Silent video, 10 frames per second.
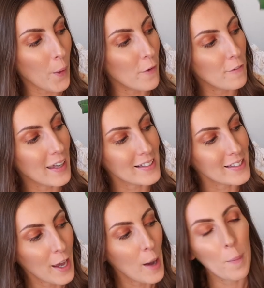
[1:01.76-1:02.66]

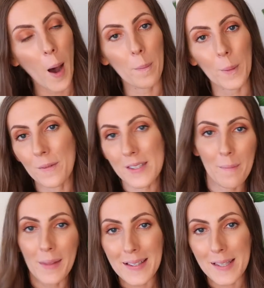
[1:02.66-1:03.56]
perfect pop of
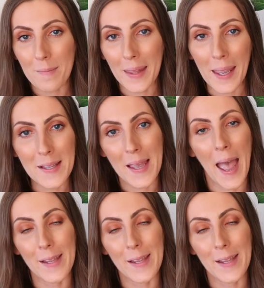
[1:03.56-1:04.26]
something to